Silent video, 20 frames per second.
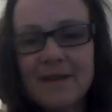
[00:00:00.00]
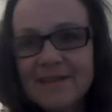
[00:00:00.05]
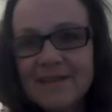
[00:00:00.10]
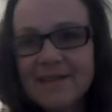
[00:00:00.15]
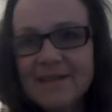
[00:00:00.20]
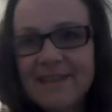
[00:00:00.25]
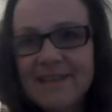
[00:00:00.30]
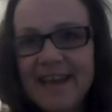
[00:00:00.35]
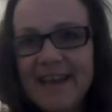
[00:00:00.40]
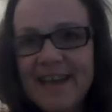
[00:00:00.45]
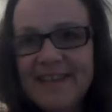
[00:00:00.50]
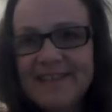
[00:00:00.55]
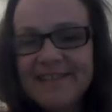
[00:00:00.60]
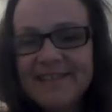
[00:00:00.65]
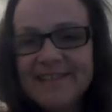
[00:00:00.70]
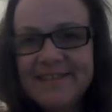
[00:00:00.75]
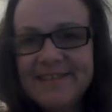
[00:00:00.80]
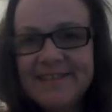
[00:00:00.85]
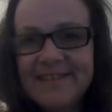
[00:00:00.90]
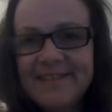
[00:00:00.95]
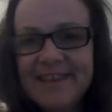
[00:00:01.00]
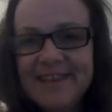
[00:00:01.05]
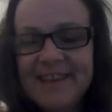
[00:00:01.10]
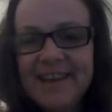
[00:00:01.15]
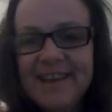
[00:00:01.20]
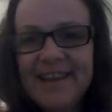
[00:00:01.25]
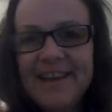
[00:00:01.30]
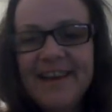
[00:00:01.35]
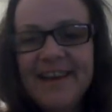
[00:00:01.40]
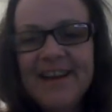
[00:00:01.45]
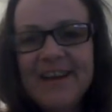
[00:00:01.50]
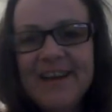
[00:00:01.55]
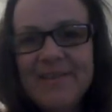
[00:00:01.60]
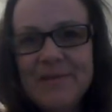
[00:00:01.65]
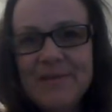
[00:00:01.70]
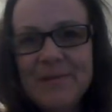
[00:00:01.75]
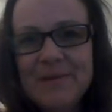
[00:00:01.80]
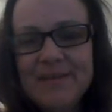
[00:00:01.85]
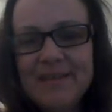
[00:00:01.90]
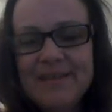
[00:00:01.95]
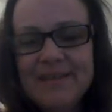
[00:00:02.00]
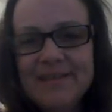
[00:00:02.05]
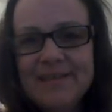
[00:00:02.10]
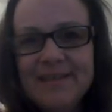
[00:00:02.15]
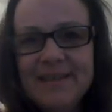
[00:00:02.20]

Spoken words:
Good day. Hi, everyone.